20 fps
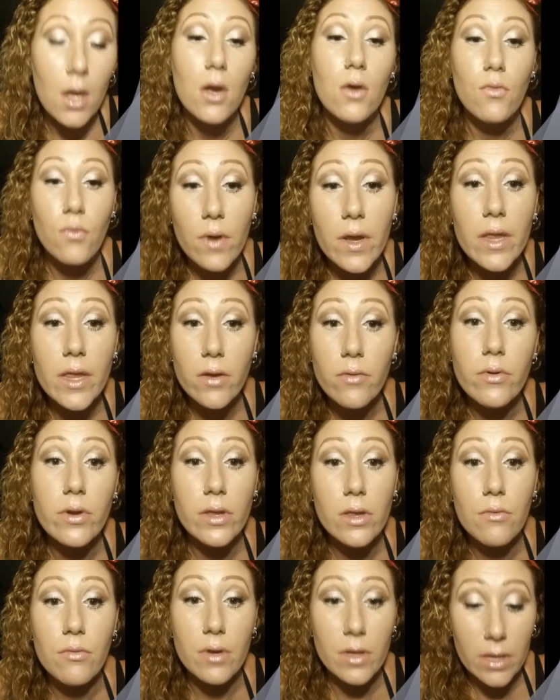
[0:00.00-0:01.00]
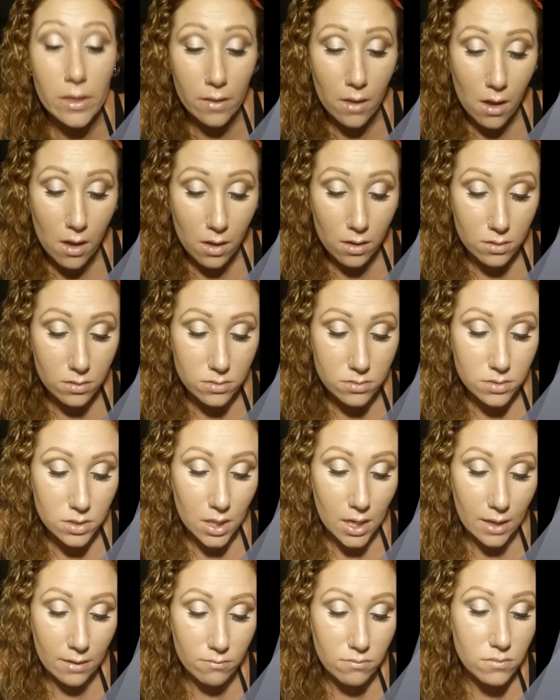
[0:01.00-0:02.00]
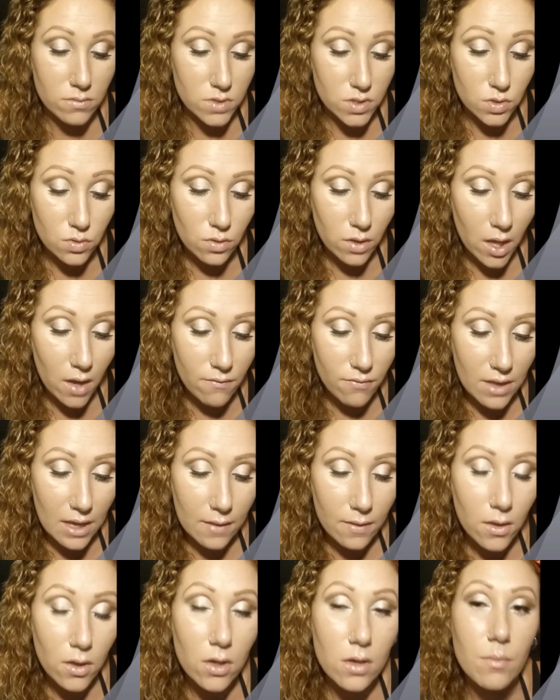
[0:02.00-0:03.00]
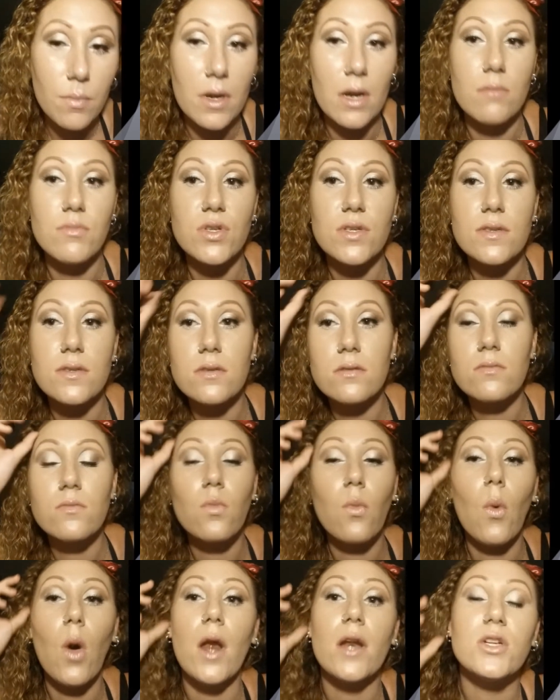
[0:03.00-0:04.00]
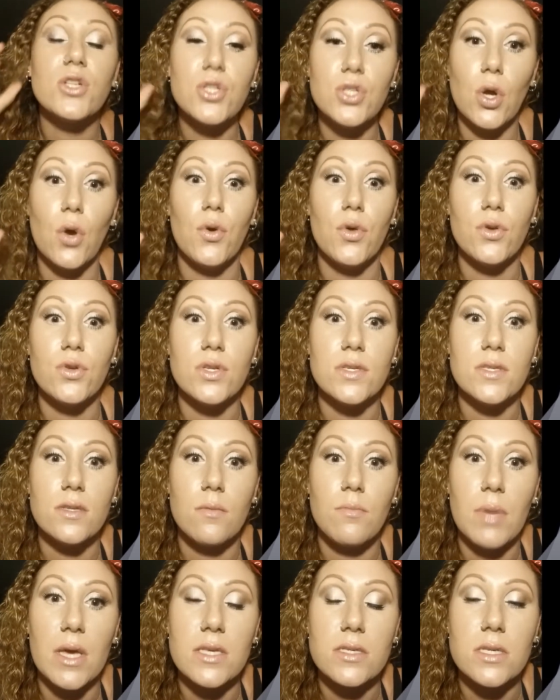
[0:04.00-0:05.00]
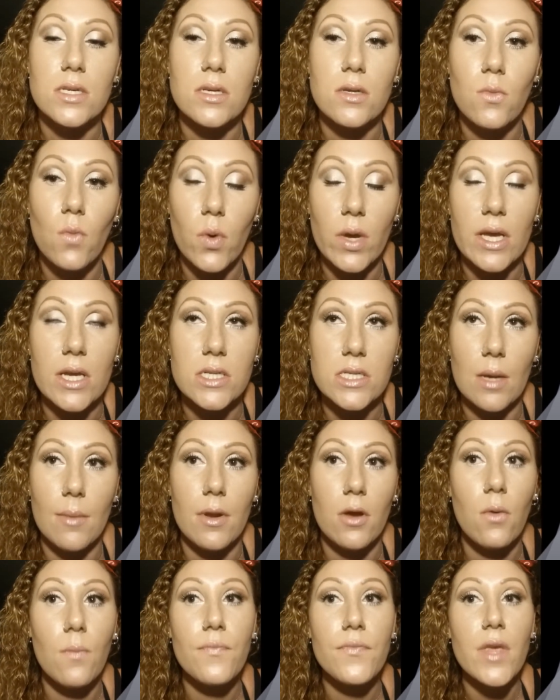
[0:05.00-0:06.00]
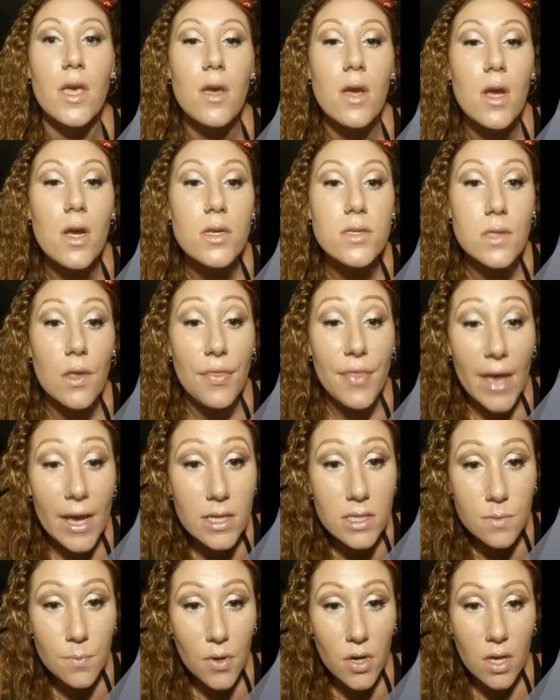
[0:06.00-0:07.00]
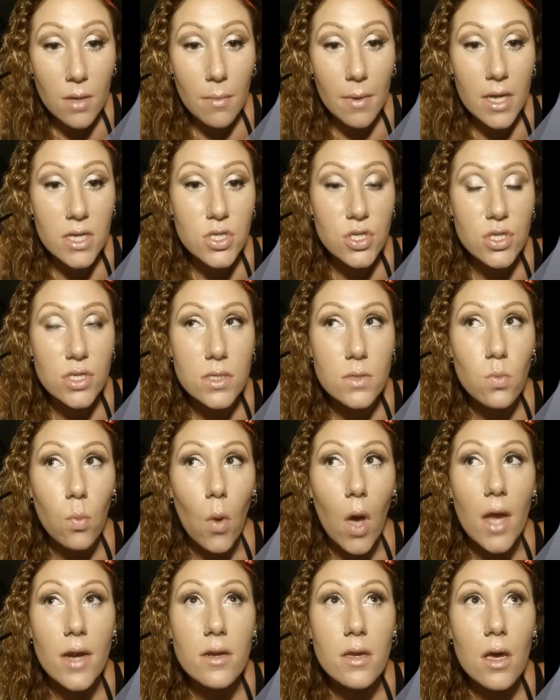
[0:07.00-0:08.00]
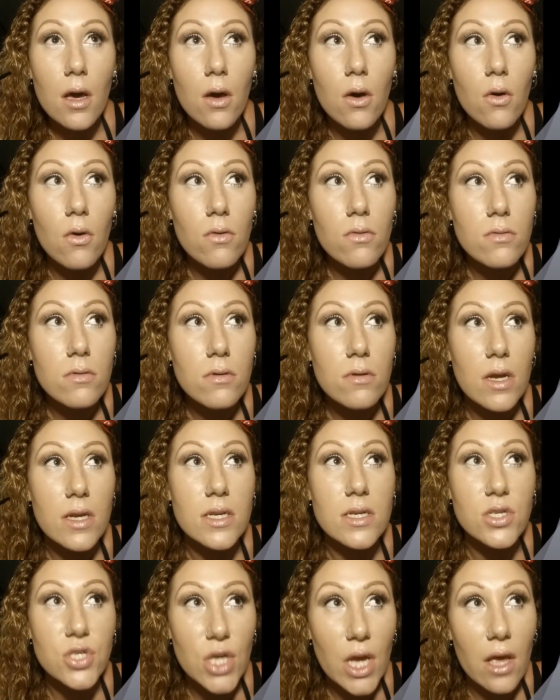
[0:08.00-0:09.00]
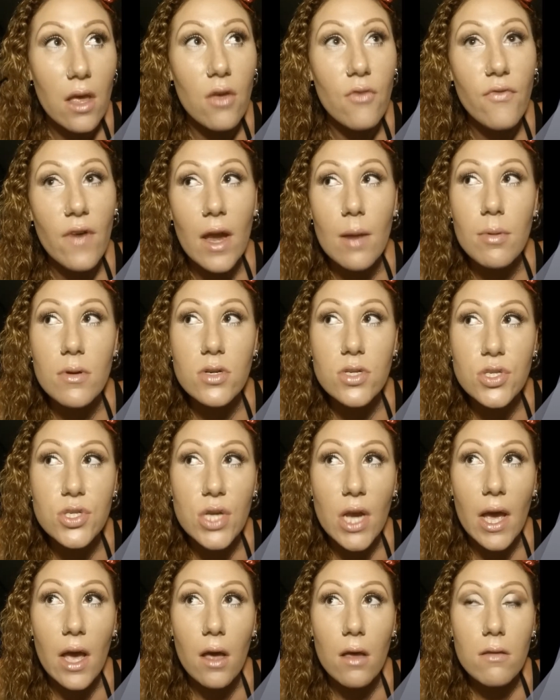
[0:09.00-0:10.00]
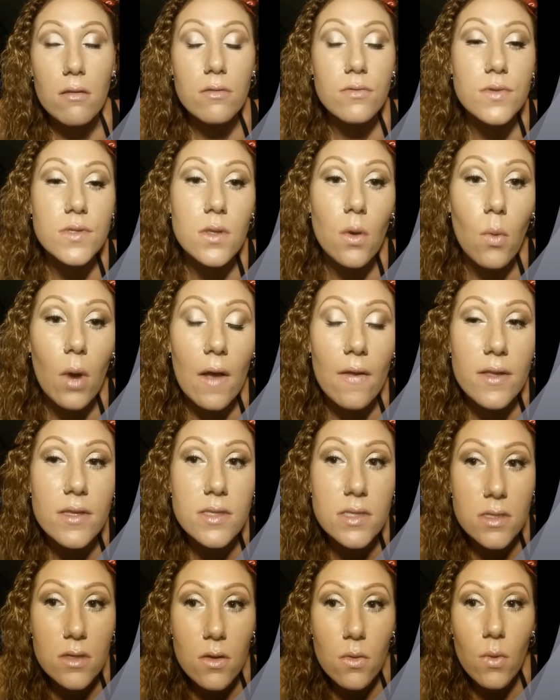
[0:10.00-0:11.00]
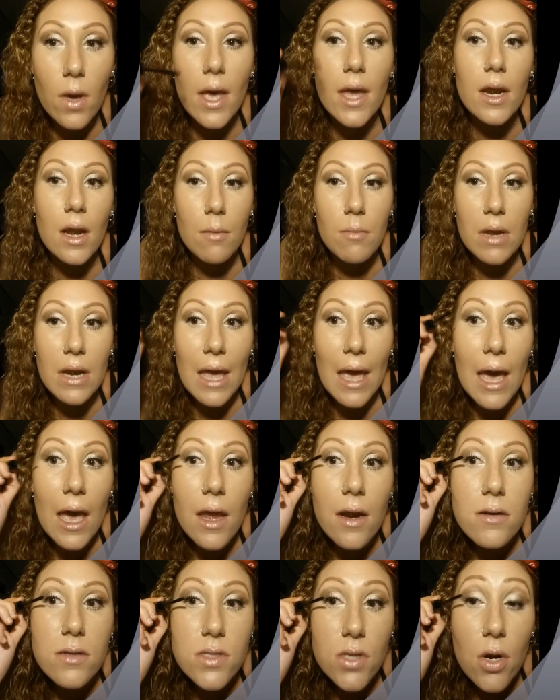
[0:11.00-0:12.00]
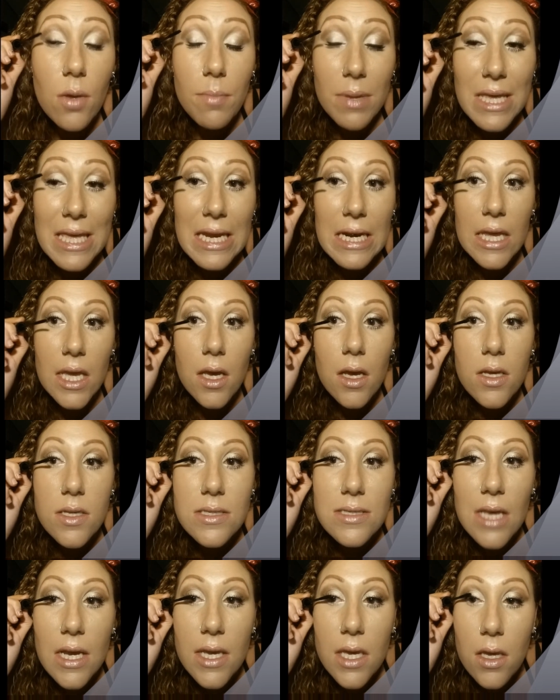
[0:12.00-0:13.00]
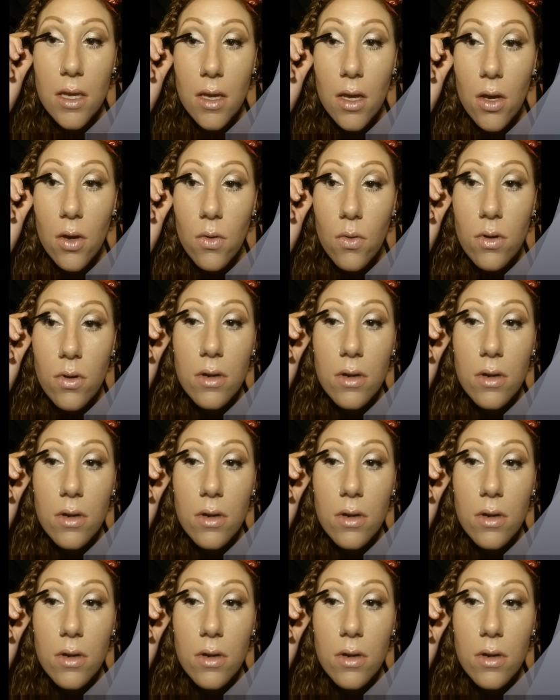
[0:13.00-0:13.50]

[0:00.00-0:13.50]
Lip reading: really, really, really long. And I do love that look, but I'm just want to show you just a basic quick demo. So that's pretty much just one coat. I did gel, fibers, gel. So while it's still wet, I'm gonna start beginning a second coat.